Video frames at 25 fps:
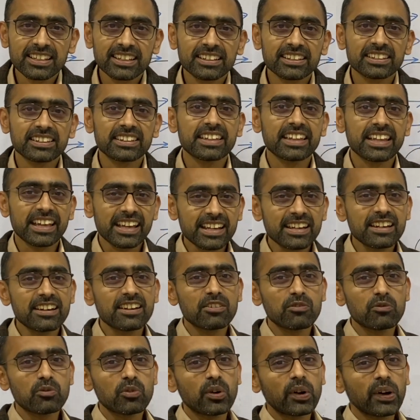
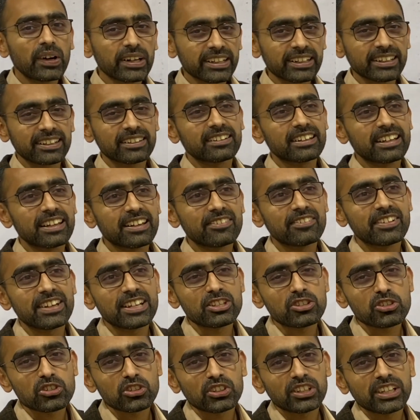then what
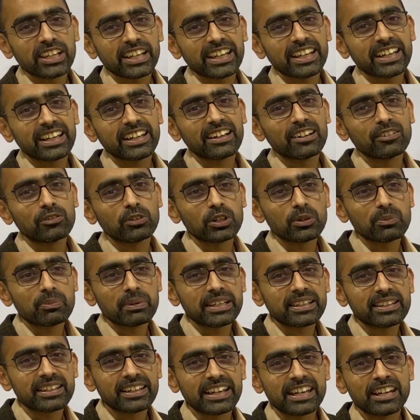eventually would
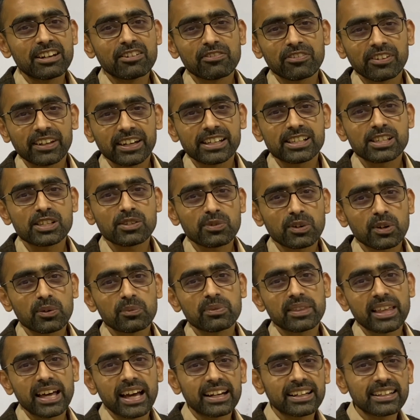be the inference
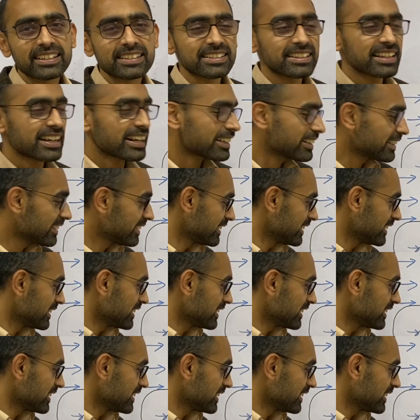from that is that